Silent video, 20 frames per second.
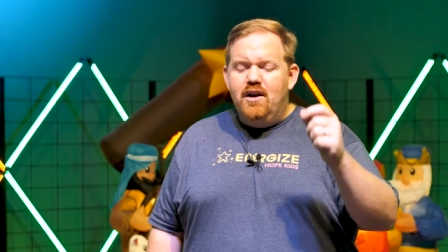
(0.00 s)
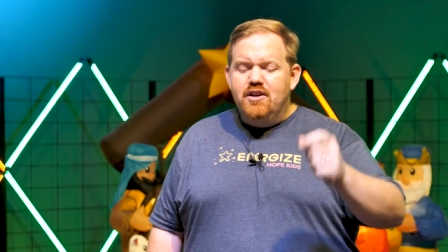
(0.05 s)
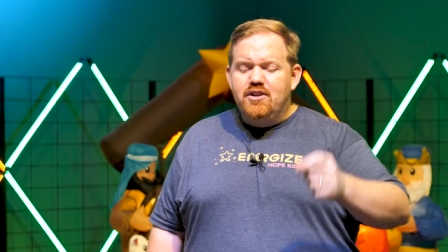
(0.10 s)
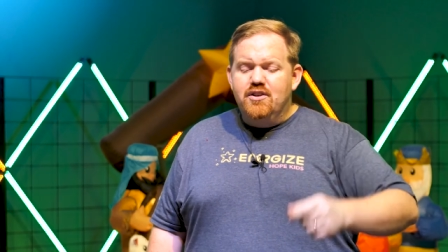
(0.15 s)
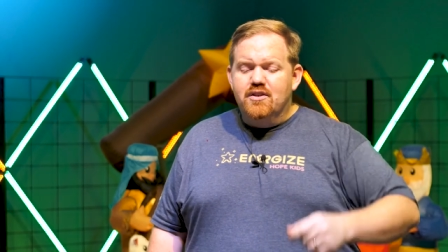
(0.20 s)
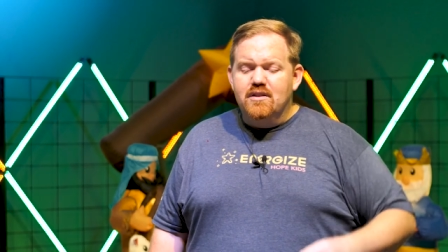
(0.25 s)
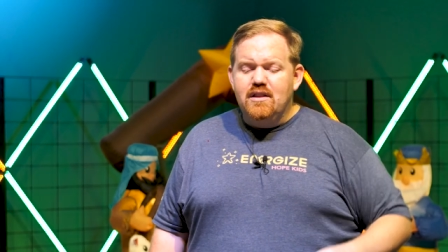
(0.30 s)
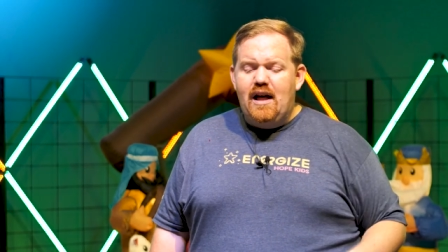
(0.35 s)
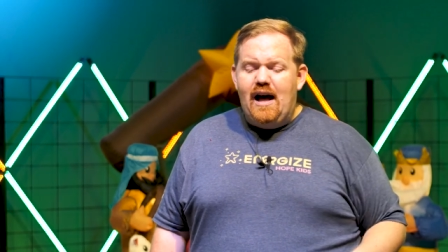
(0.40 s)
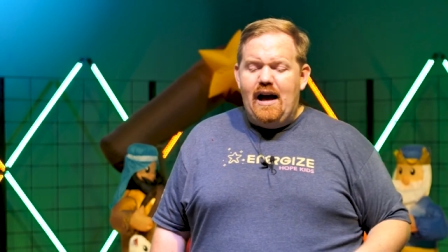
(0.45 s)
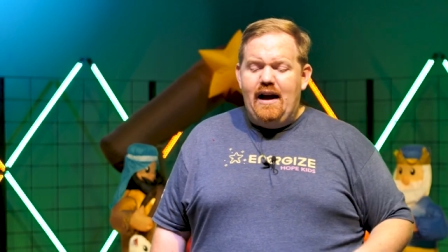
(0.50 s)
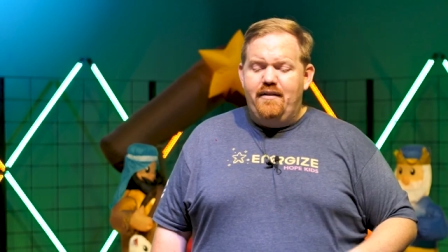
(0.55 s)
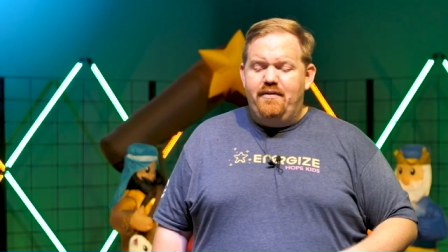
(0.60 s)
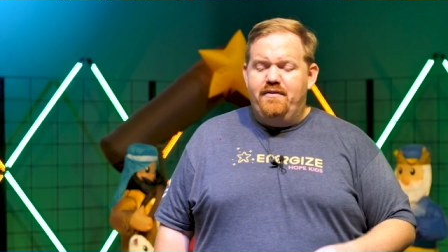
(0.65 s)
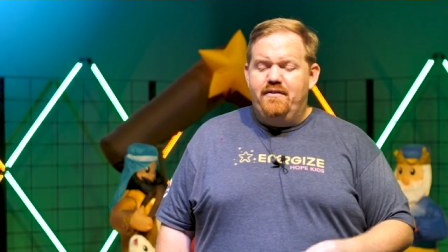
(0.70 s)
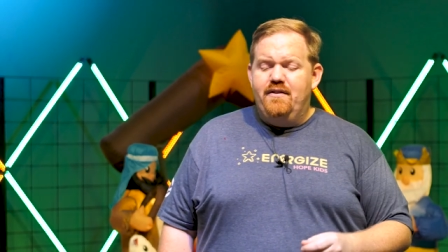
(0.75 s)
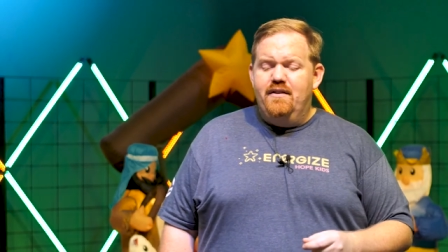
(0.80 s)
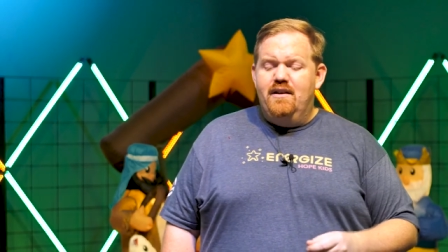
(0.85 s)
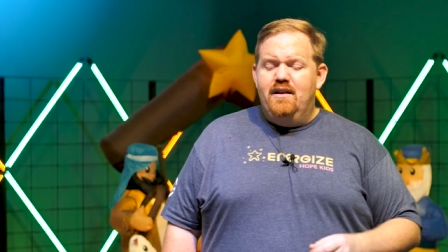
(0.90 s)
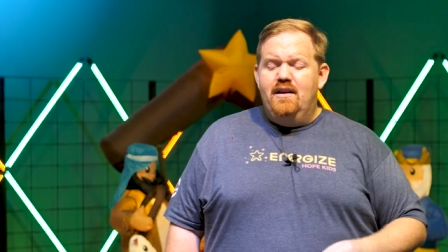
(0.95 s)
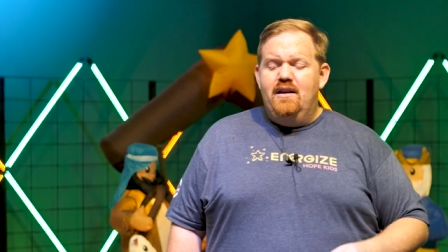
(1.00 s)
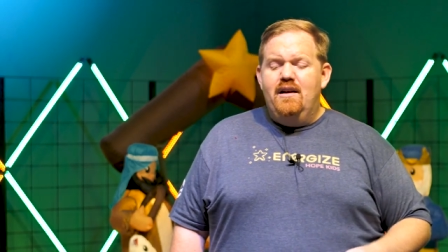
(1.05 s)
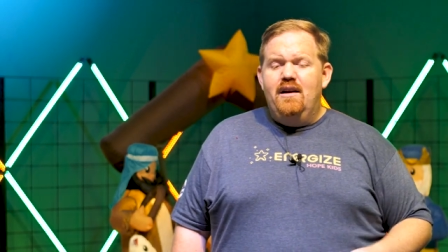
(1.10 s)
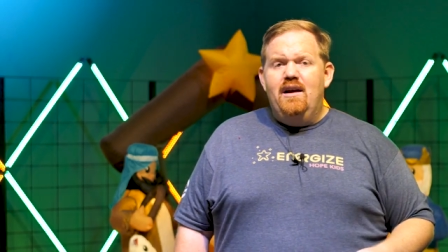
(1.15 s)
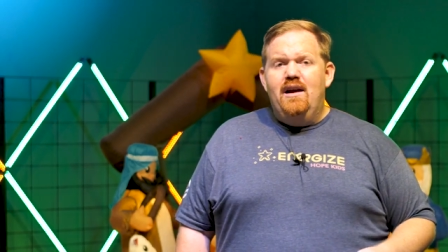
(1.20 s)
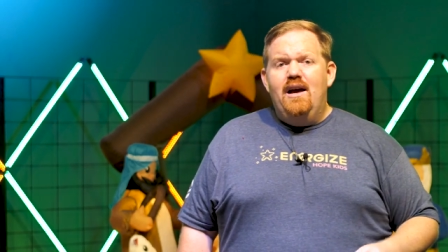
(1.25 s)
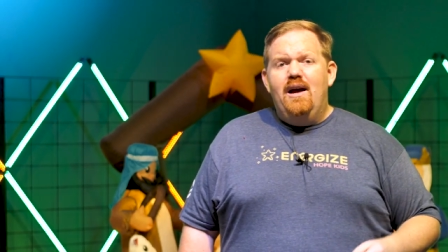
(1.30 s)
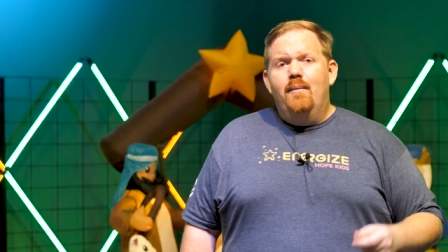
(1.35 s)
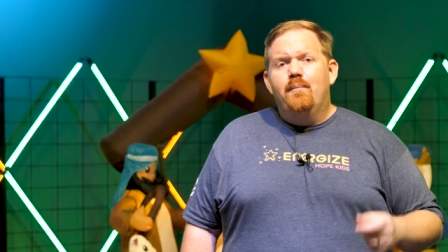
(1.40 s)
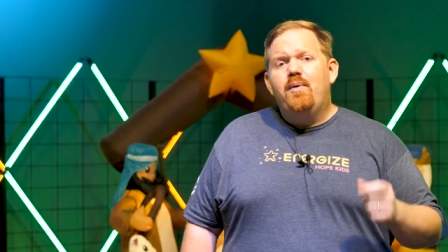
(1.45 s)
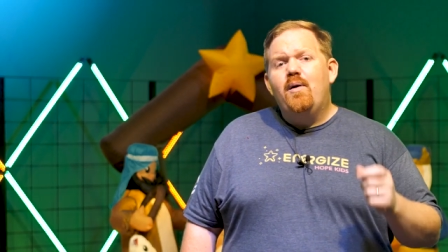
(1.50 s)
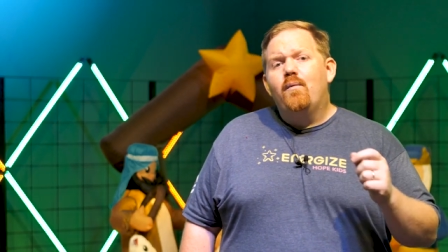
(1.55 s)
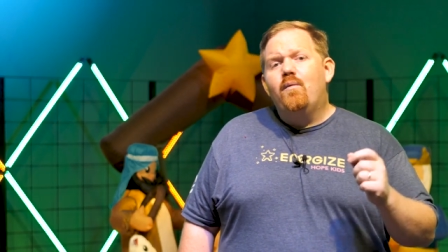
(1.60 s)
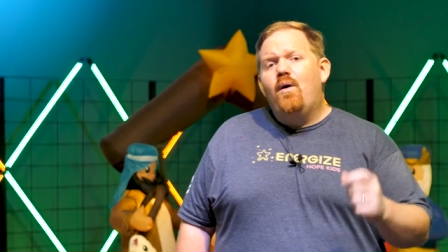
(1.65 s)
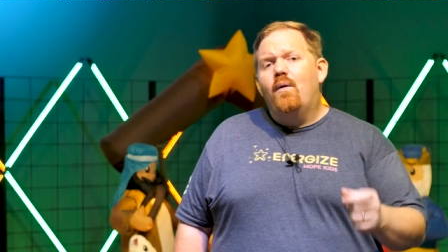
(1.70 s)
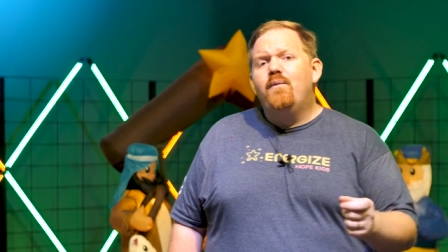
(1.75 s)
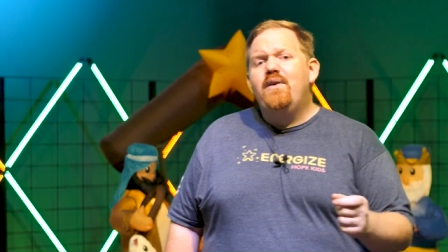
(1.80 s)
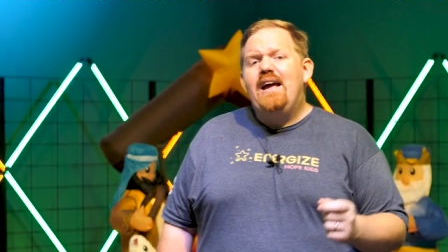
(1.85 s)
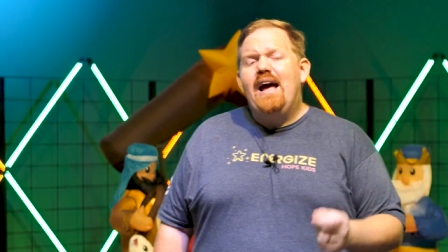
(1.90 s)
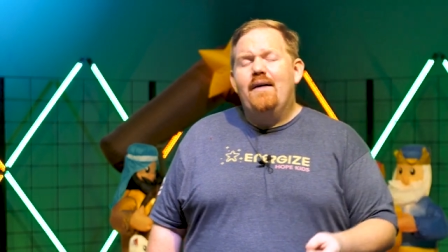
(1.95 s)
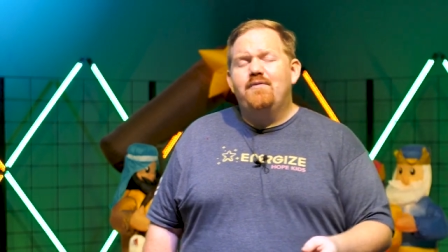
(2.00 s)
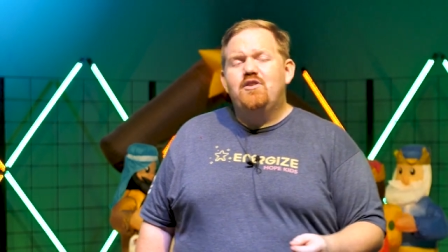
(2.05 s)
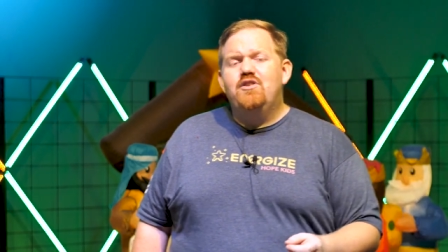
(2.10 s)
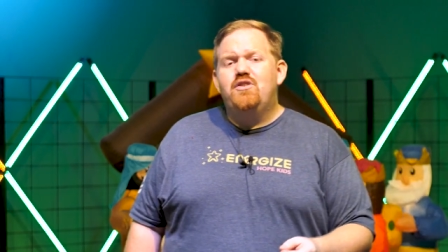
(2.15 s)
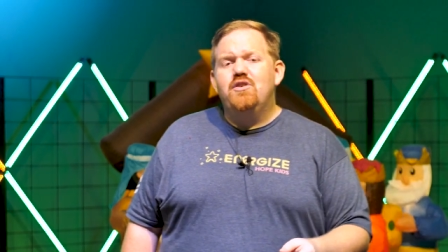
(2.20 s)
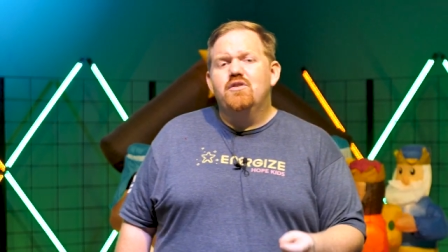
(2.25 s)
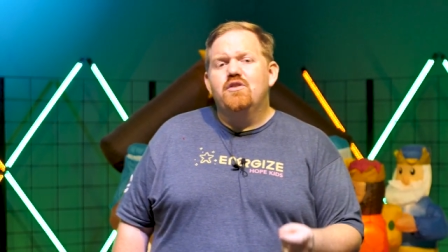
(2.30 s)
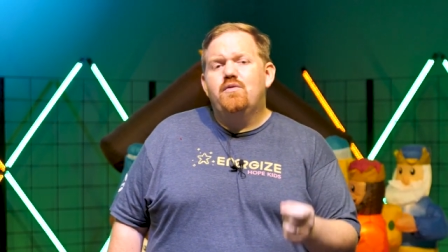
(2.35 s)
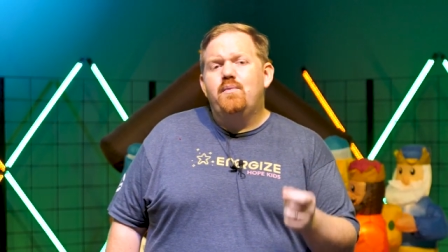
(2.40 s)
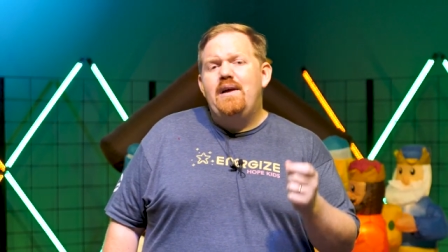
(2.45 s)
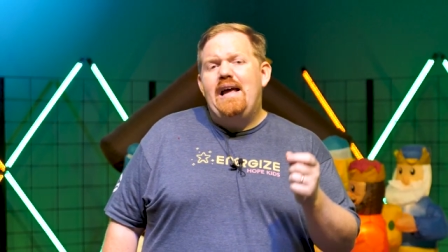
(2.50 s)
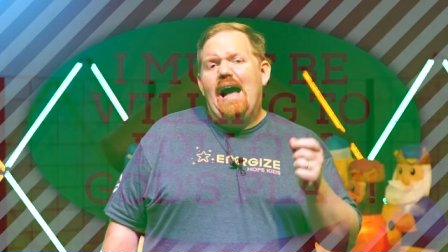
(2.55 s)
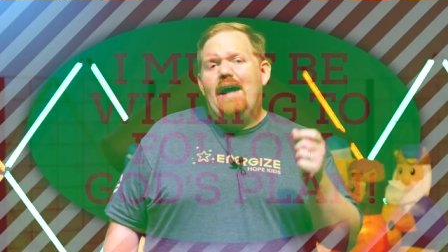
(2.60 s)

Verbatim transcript: your life. But what we have to do is we